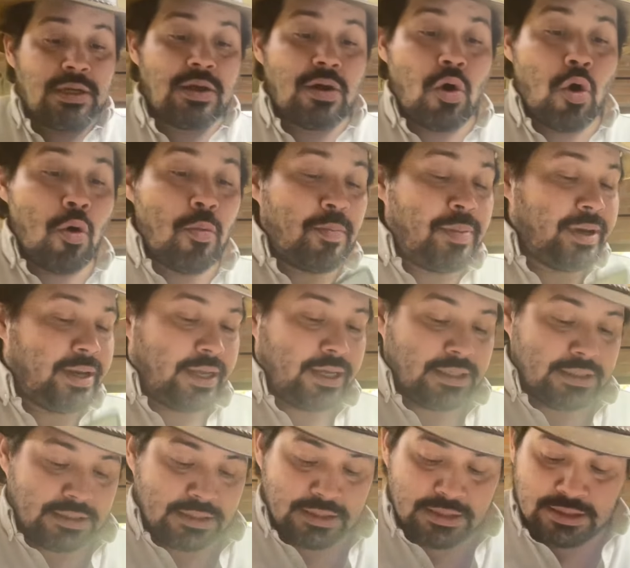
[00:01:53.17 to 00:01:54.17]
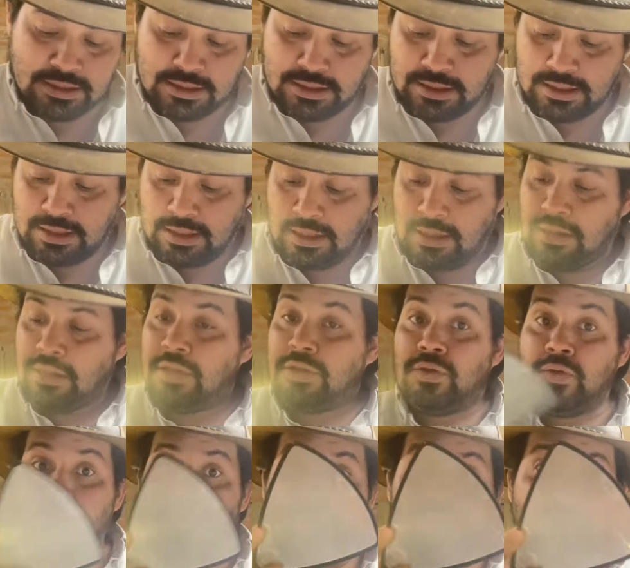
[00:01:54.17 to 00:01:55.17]
openings, the
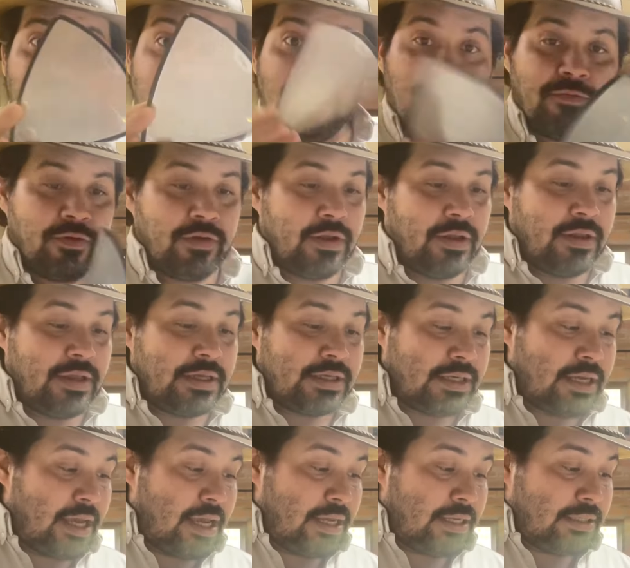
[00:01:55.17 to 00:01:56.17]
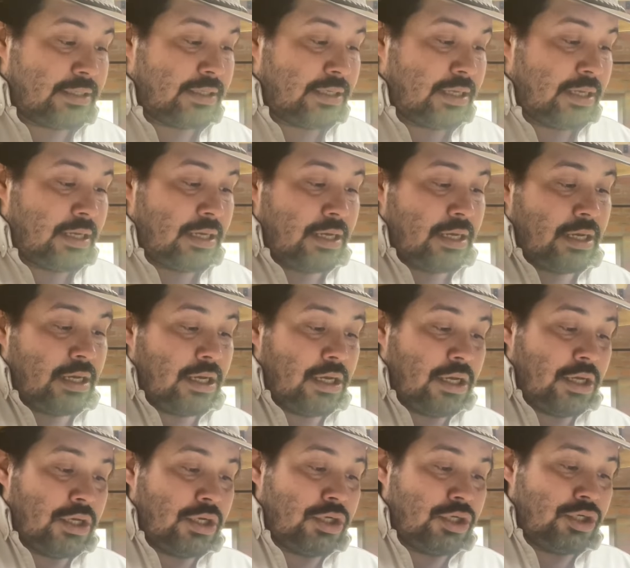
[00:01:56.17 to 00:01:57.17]
250 in this case,
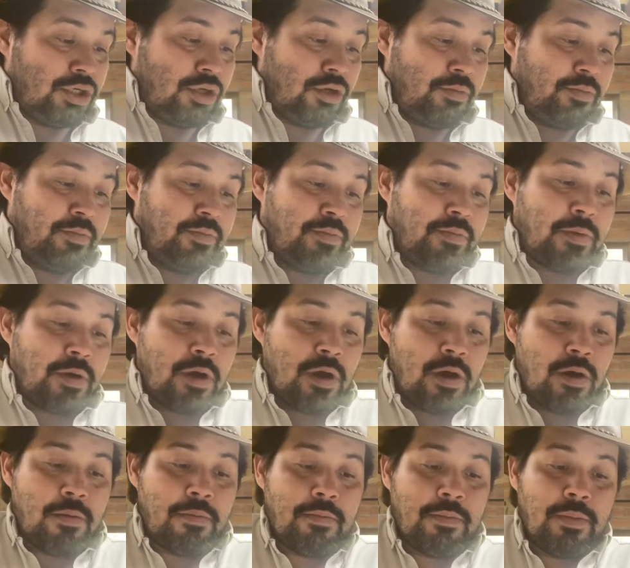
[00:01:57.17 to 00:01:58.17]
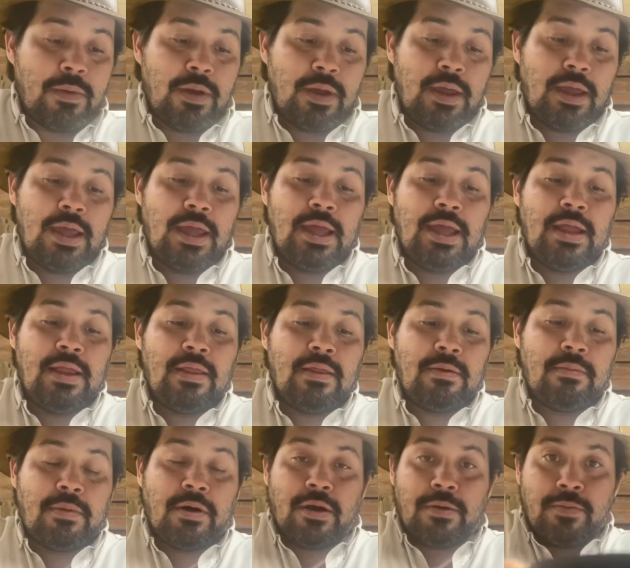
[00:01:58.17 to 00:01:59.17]
should come in the
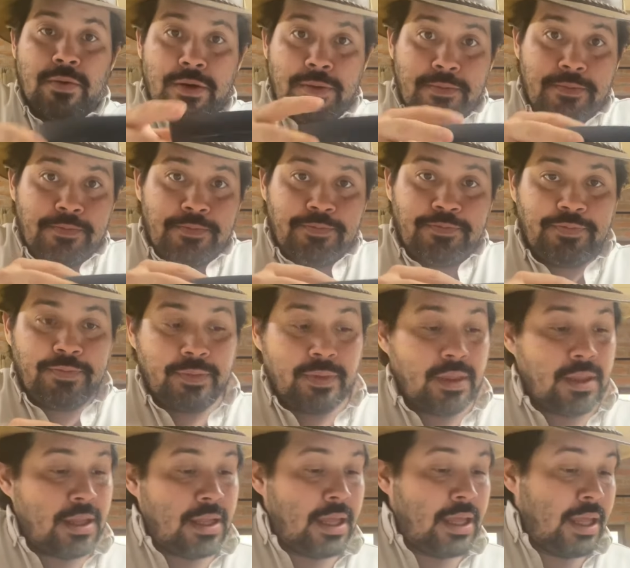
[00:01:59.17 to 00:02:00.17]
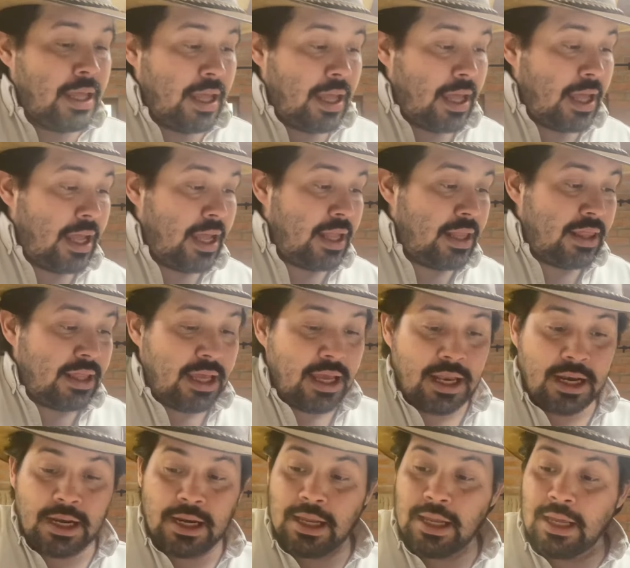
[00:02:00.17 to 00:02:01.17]
bottom one, and
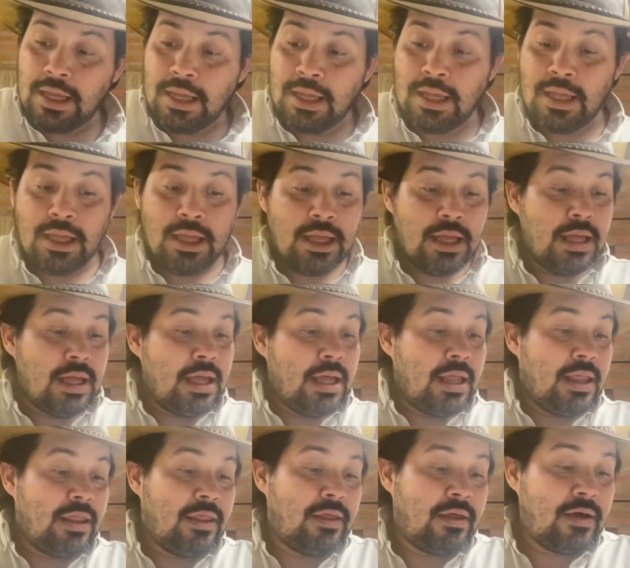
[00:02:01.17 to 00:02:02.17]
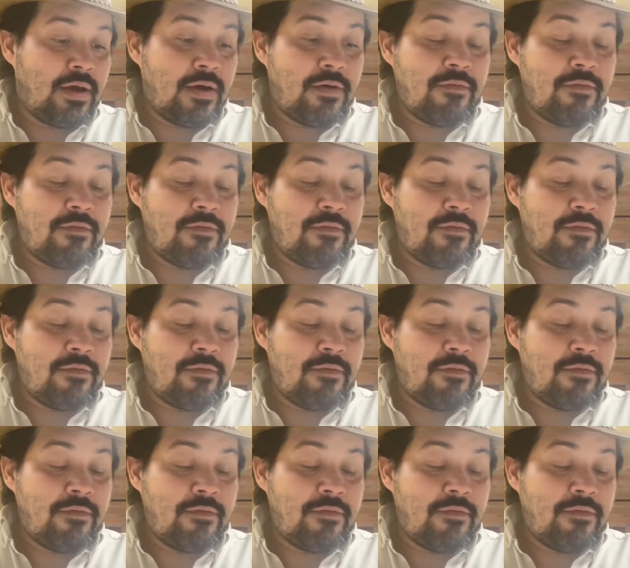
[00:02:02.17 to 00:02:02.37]
then the